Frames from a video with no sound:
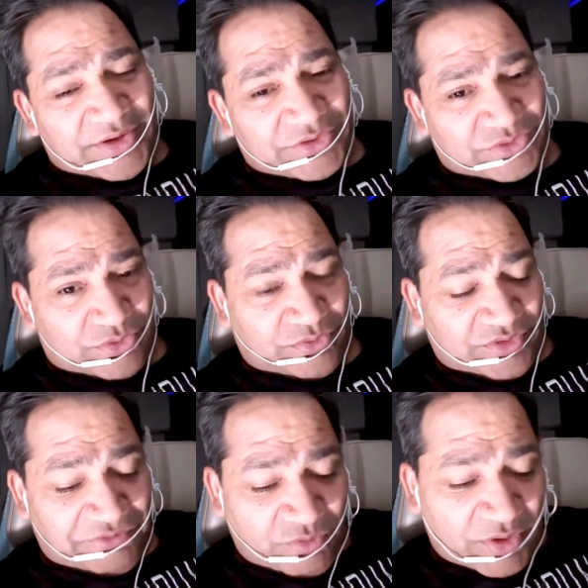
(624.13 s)
So
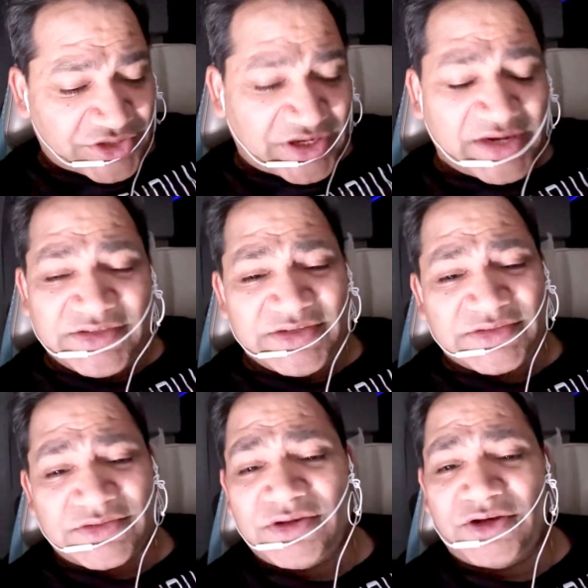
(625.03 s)
if you want to challenge
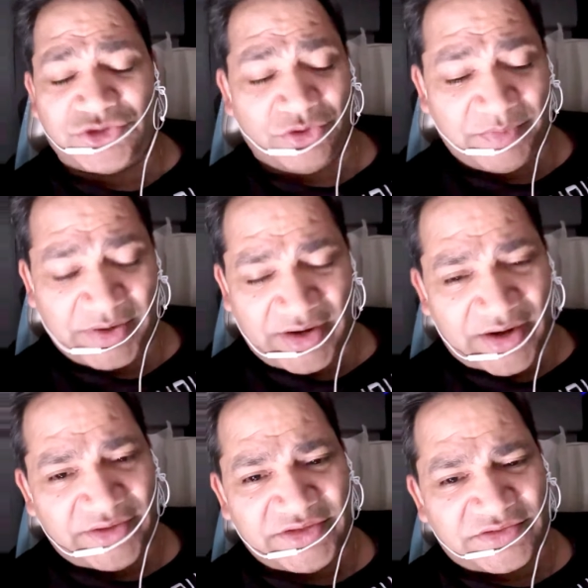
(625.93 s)
this, sure, but
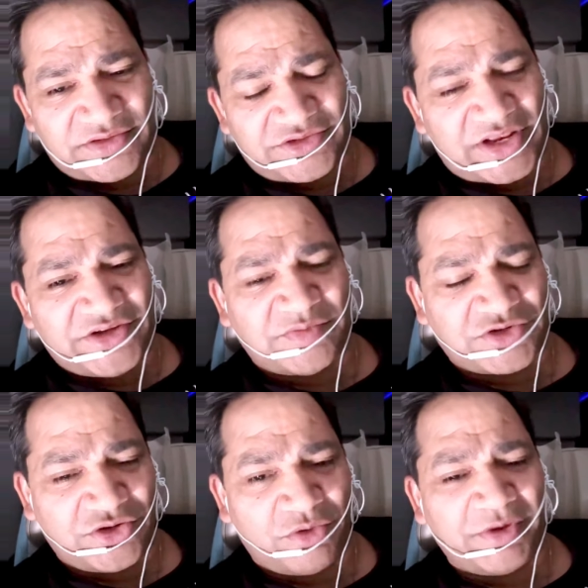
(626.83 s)
this
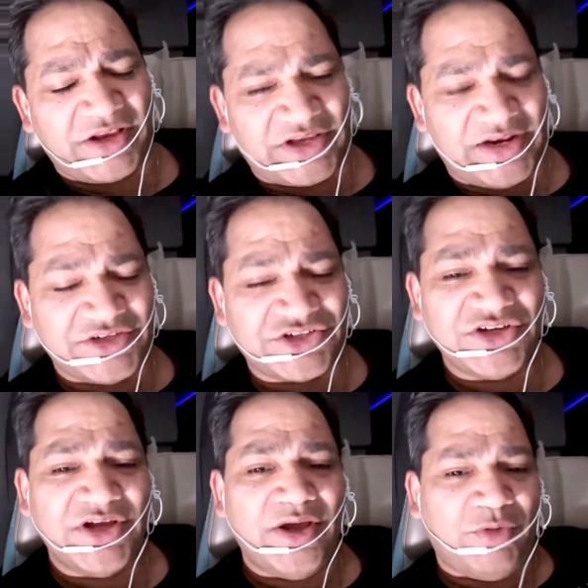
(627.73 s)
assumption nobody can challenge,
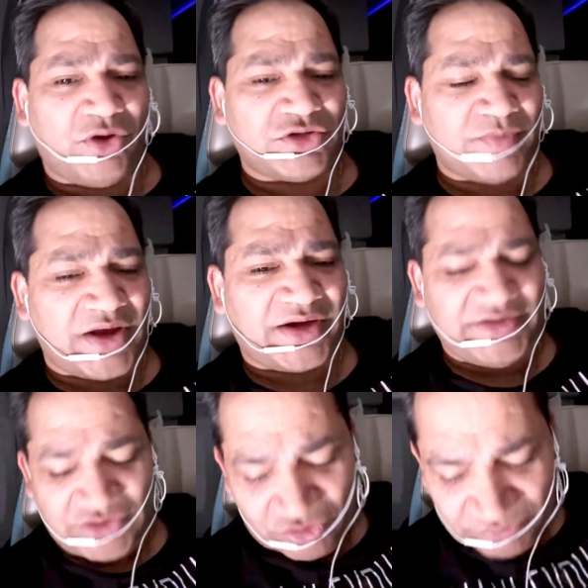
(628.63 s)
because market
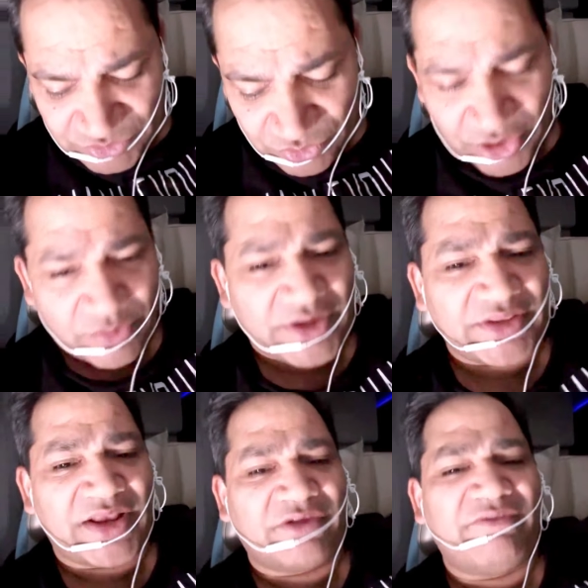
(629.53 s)
has always gone down and
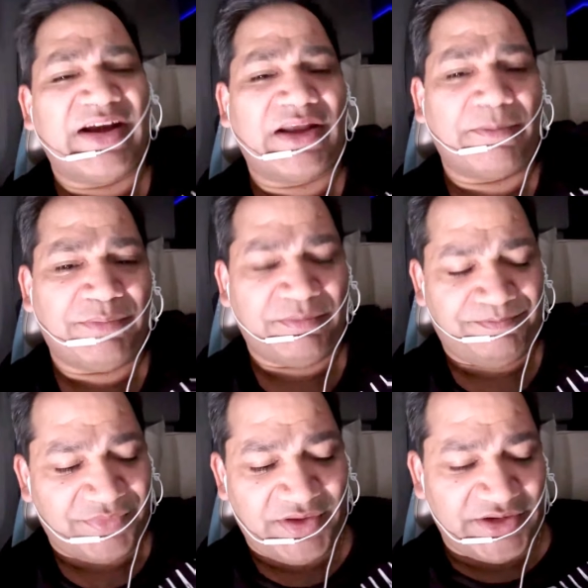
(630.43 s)
then went up.
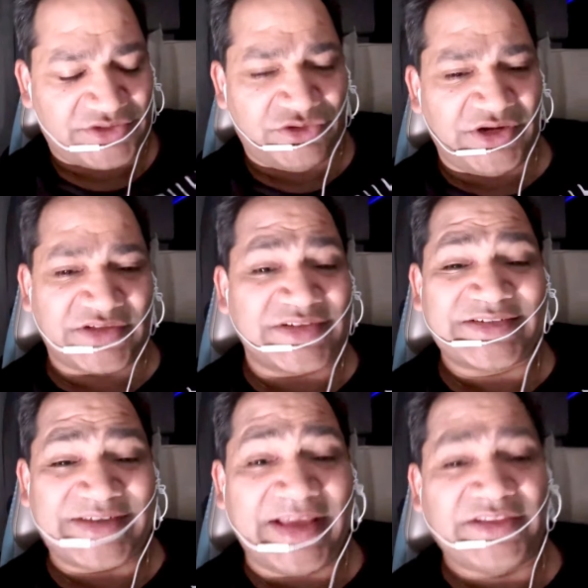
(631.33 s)
It doesn't
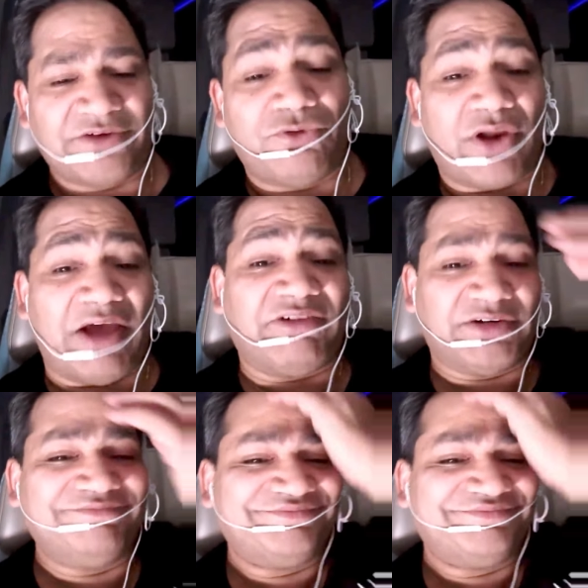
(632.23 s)
stay there forever.